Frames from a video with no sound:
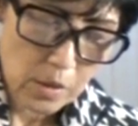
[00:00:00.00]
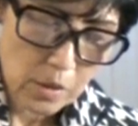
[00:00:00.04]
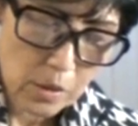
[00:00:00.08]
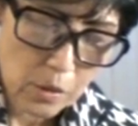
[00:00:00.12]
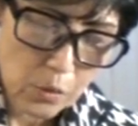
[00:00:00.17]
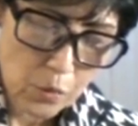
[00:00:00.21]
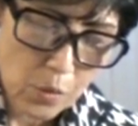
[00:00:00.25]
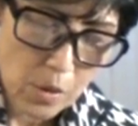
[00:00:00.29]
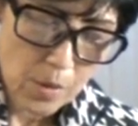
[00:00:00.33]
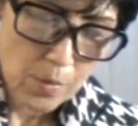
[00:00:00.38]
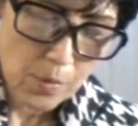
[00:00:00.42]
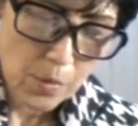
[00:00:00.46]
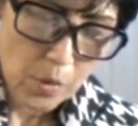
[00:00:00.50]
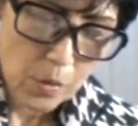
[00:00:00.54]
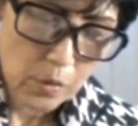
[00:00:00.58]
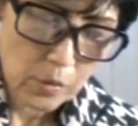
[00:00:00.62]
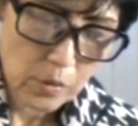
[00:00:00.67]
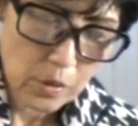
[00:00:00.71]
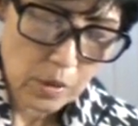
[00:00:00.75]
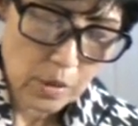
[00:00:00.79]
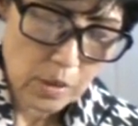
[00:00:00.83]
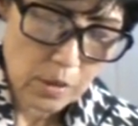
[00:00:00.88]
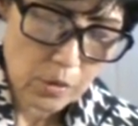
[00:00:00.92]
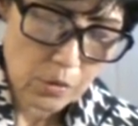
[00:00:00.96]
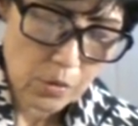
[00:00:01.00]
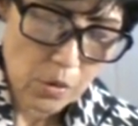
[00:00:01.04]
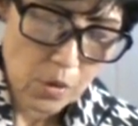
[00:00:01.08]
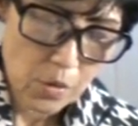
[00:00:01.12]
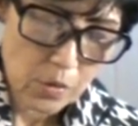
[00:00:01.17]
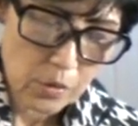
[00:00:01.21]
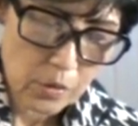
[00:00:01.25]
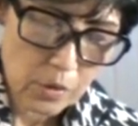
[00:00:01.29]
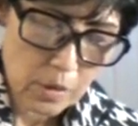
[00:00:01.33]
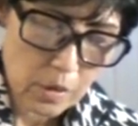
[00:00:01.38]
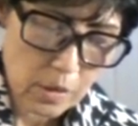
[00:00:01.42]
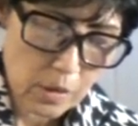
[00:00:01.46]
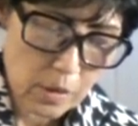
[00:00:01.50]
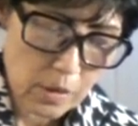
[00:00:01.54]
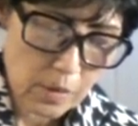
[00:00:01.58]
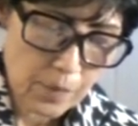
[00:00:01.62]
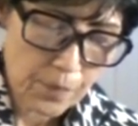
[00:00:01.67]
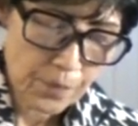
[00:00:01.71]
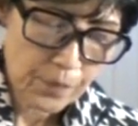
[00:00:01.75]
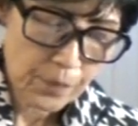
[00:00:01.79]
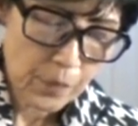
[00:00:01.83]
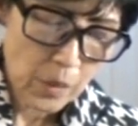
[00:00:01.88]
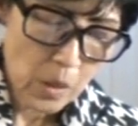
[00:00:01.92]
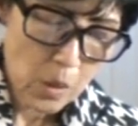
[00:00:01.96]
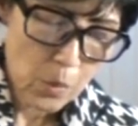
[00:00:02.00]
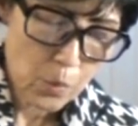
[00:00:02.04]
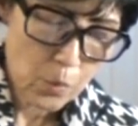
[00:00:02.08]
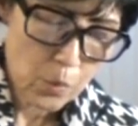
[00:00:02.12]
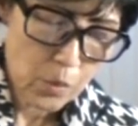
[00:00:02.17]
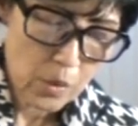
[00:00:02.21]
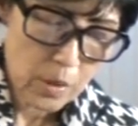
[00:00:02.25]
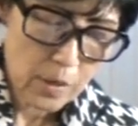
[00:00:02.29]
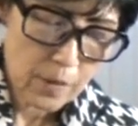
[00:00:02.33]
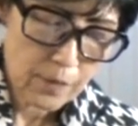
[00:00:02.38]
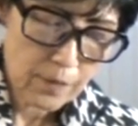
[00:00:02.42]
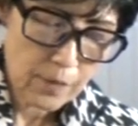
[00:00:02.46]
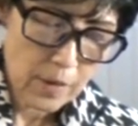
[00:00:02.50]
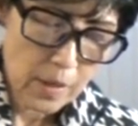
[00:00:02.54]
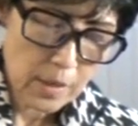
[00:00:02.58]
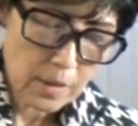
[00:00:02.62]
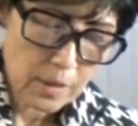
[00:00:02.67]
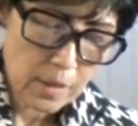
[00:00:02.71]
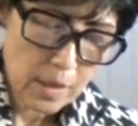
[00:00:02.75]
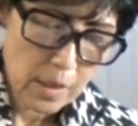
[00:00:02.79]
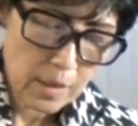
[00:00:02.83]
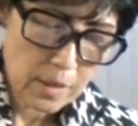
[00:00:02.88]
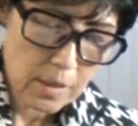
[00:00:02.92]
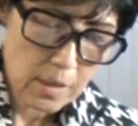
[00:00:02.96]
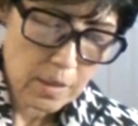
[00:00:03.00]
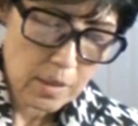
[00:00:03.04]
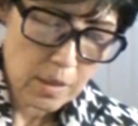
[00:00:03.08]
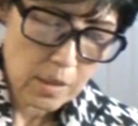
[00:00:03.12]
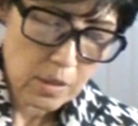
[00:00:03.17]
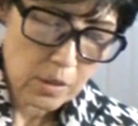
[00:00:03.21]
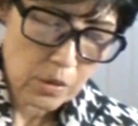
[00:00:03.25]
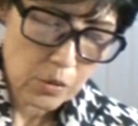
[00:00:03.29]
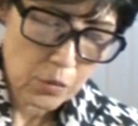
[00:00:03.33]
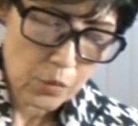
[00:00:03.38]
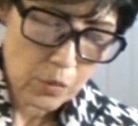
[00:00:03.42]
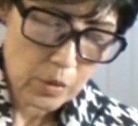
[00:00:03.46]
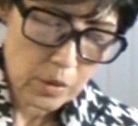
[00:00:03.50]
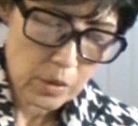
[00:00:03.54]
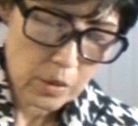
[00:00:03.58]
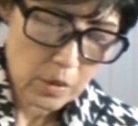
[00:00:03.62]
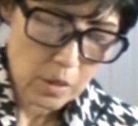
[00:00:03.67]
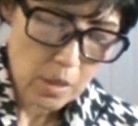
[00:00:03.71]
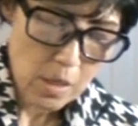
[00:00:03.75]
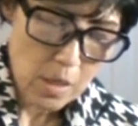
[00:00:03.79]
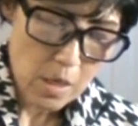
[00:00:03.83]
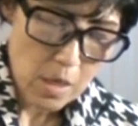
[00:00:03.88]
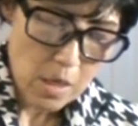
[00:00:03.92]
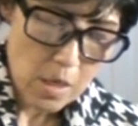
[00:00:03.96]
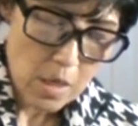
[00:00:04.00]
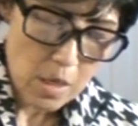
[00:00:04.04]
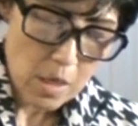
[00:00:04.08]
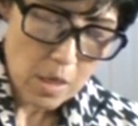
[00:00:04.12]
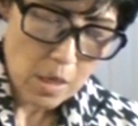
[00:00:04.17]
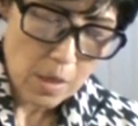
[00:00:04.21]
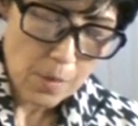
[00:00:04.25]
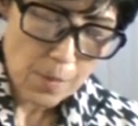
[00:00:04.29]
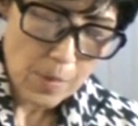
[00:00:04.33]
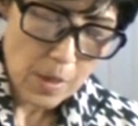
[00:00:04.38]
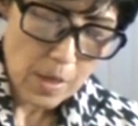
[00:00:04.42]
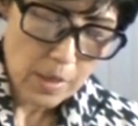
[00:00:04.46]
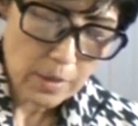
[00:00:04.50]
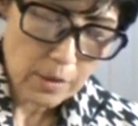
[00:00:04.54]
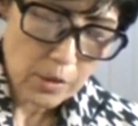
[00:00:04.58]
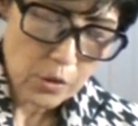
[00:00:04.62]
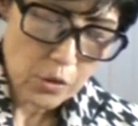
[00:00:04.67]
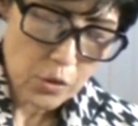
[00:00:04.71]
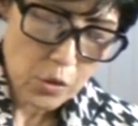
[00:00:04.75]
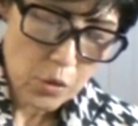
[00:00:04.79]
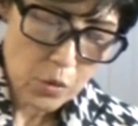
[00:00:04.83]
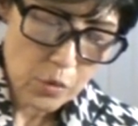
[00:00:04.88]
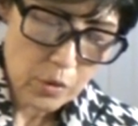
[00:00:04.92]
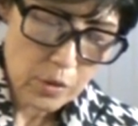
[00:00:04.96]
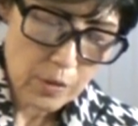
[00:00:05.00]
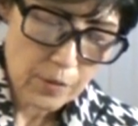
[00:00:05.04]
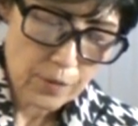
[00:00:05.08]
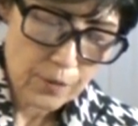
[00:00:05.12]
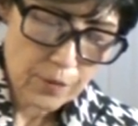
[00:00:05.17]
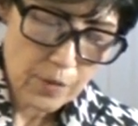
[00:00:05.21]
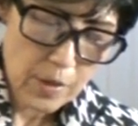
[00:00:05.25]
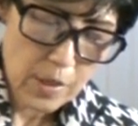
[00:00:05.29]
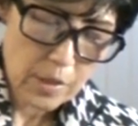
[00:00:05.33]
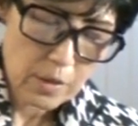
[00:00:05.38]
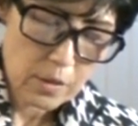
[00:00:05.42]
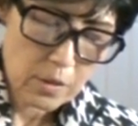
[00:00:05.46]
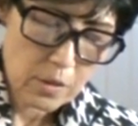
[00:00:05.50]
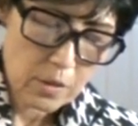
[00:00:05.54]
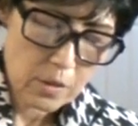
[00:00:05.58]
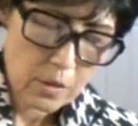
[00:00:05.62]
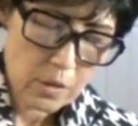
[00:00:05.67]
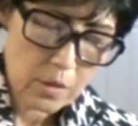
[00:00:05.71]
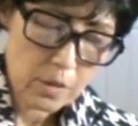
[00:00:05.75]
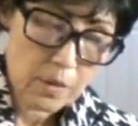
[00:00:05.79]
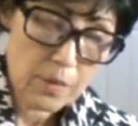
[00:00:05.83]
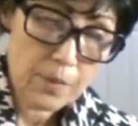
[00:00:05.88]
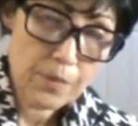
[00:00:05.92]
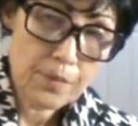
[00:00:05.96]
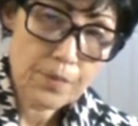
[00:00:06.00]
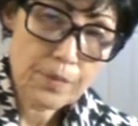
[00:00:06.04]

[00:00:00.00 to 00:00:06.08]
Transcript: scrambled his honors, brave as Aeneas was among the Trojan fighters.